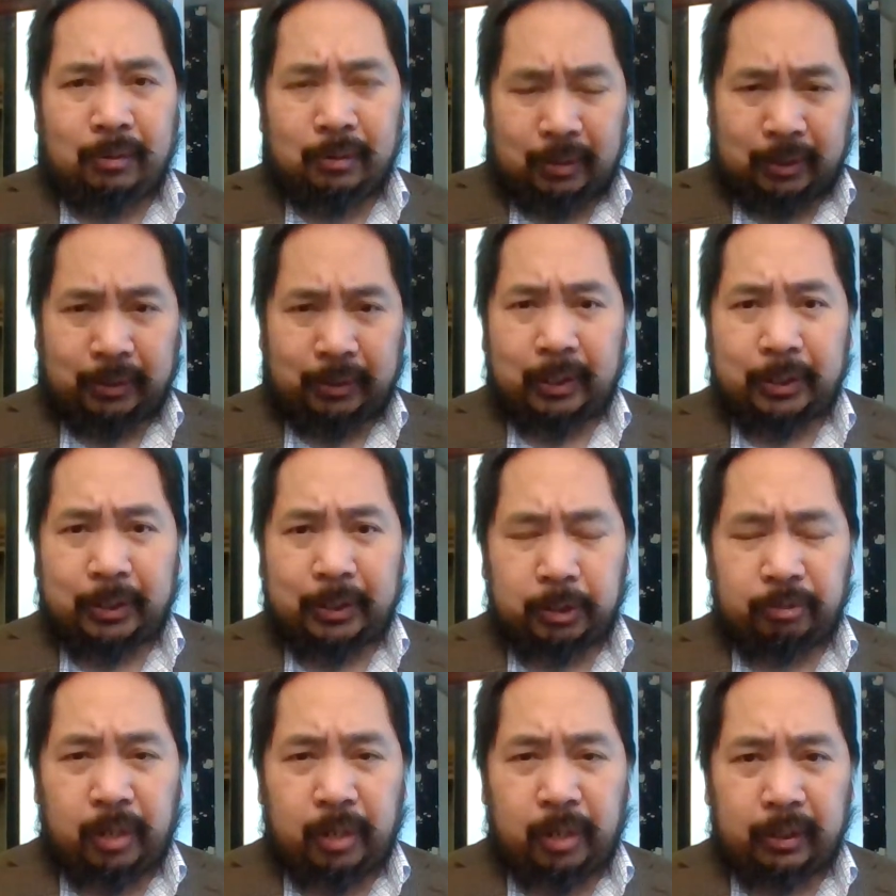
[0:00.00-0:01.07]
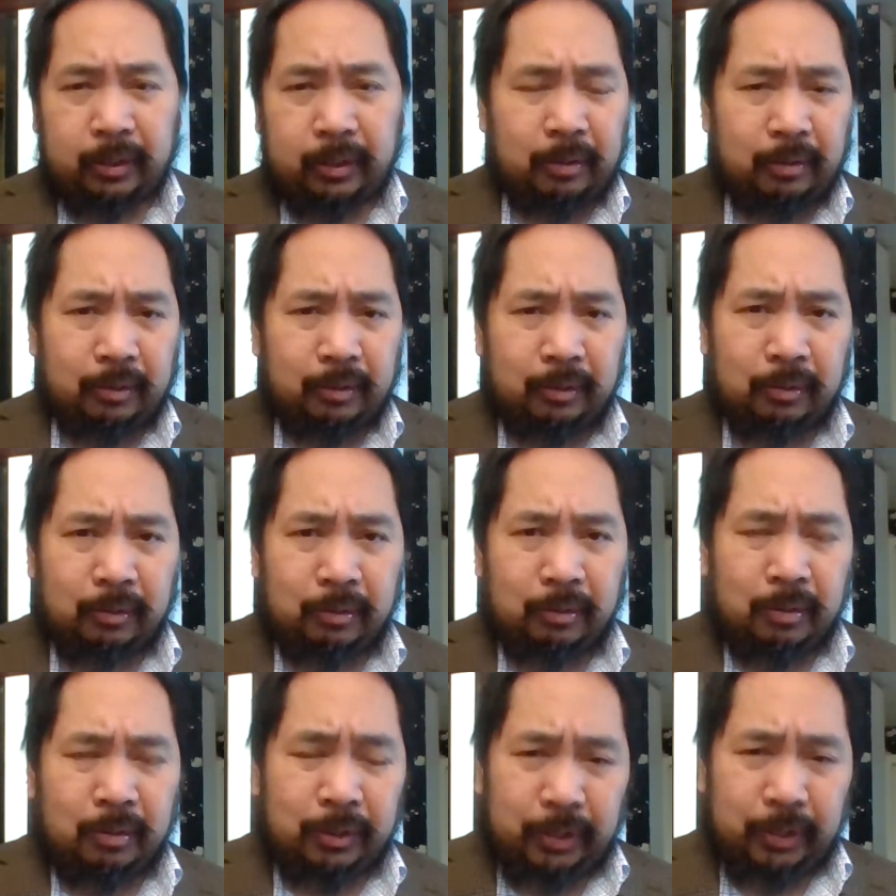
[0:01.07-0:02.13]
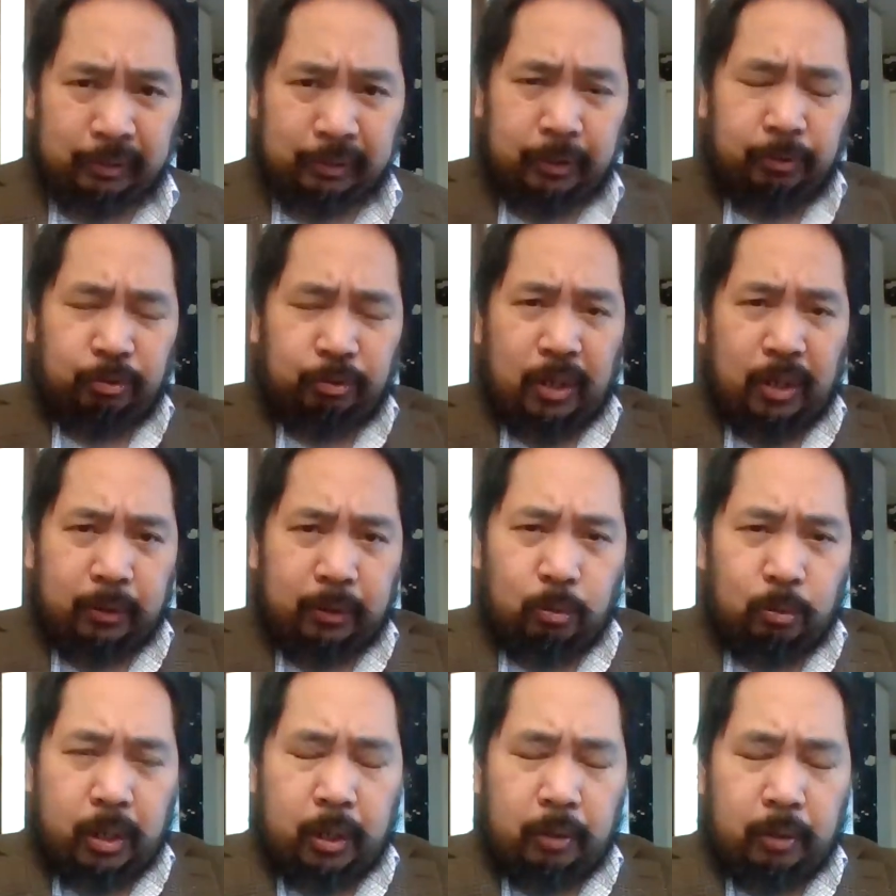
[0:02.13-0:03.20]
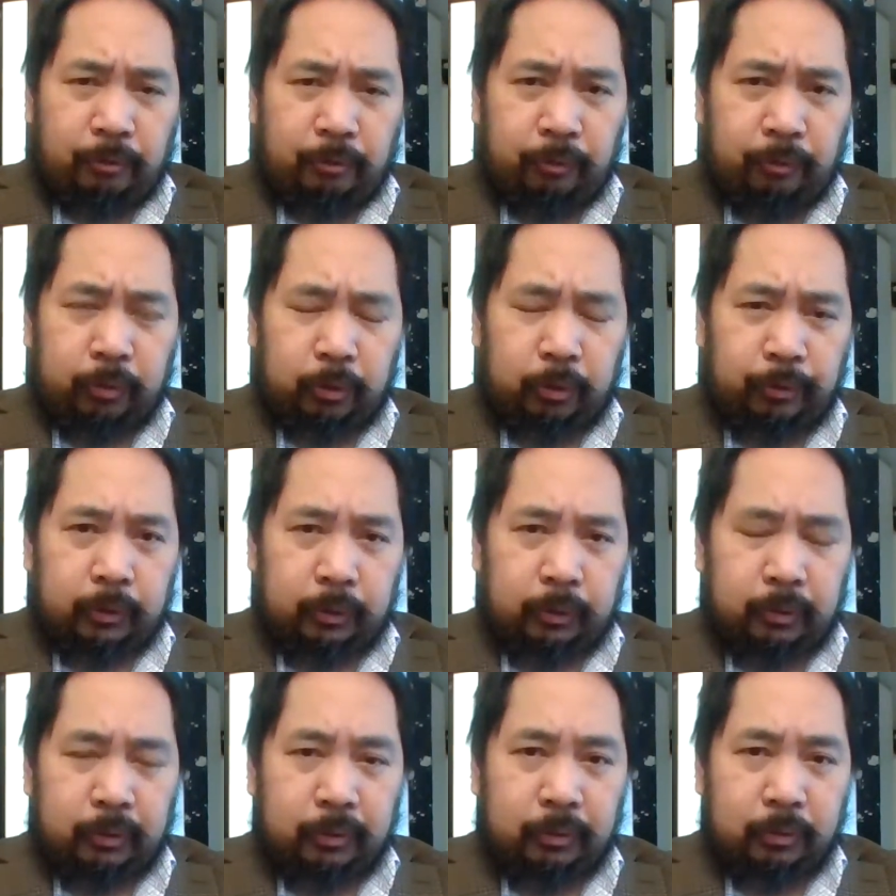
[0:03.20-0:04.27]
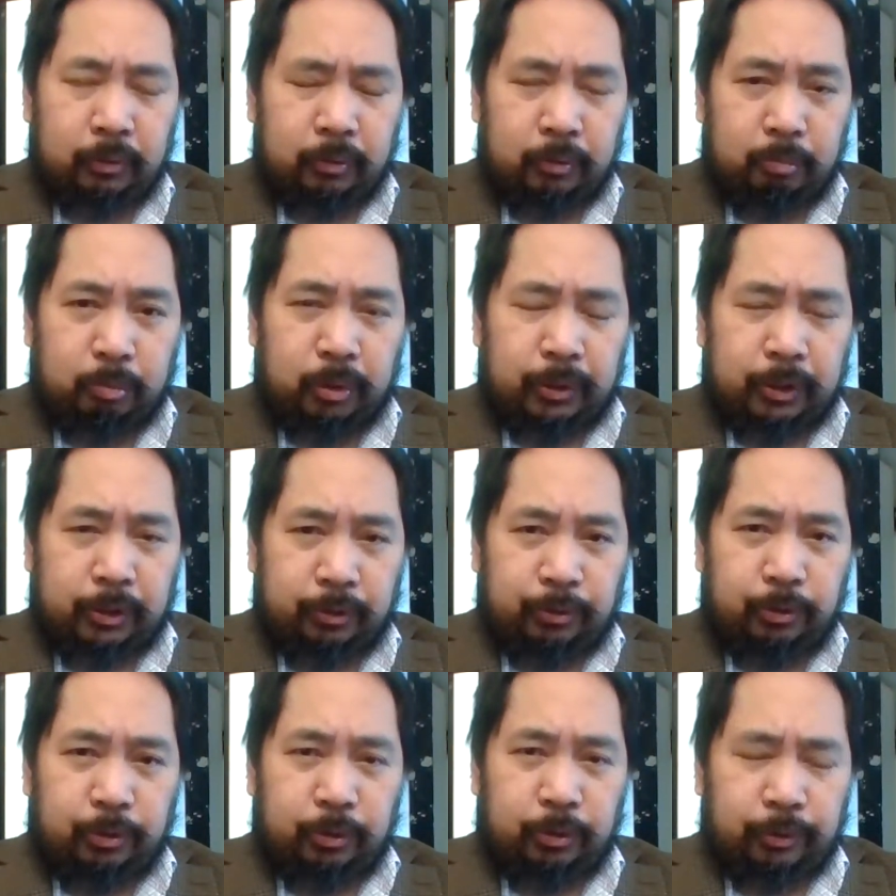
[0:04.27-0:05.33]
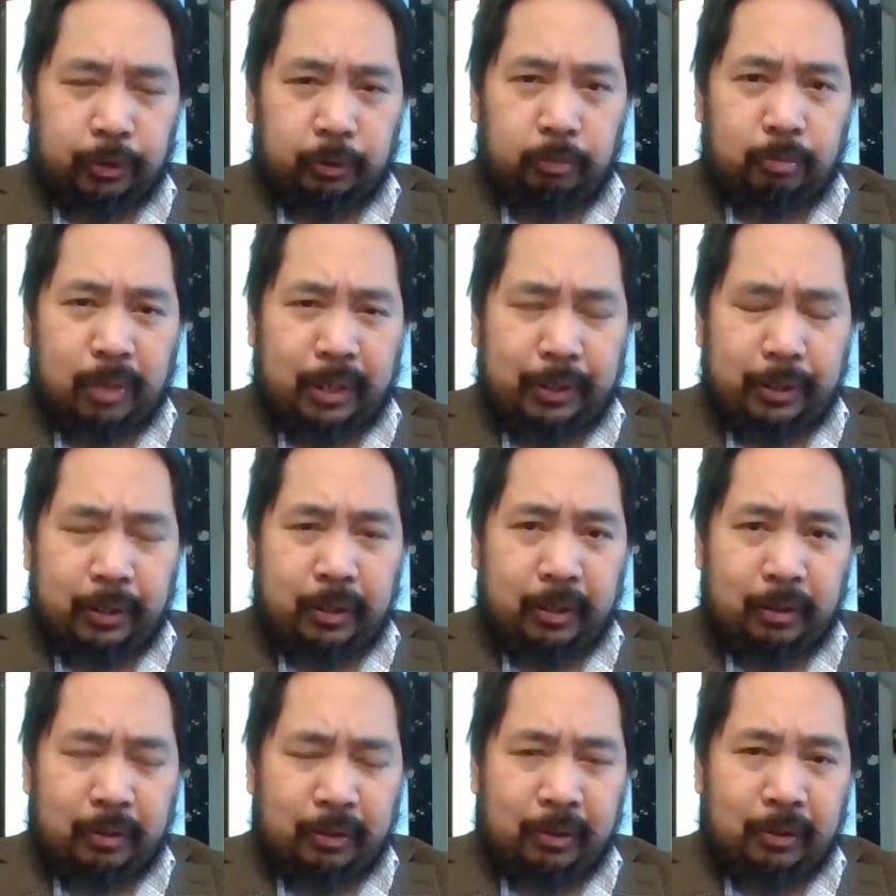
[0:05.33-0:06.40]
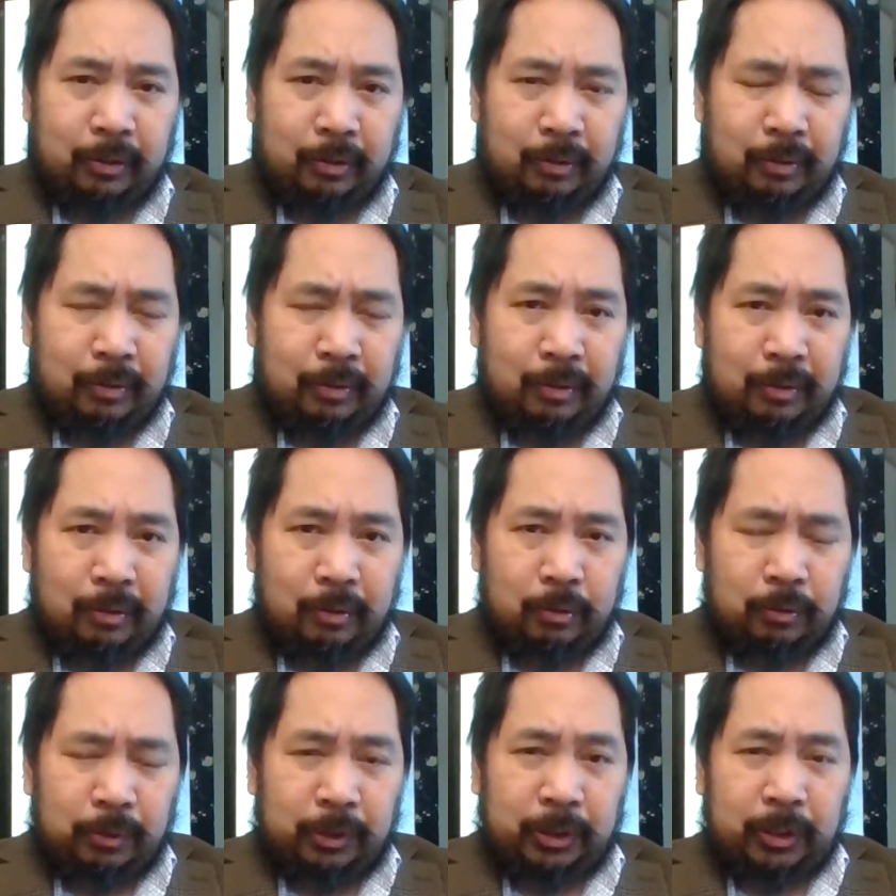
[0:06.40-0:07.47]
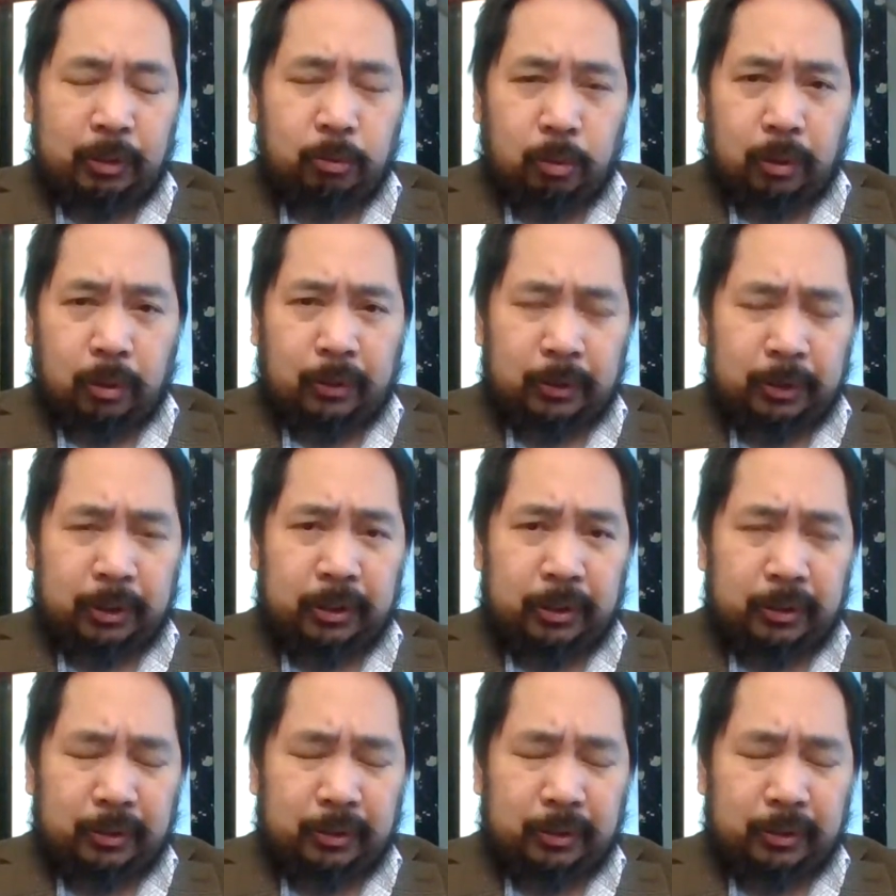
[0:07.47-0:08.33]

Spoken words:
and that's the fact. And you have to define where Britain's fluvial bed seawaters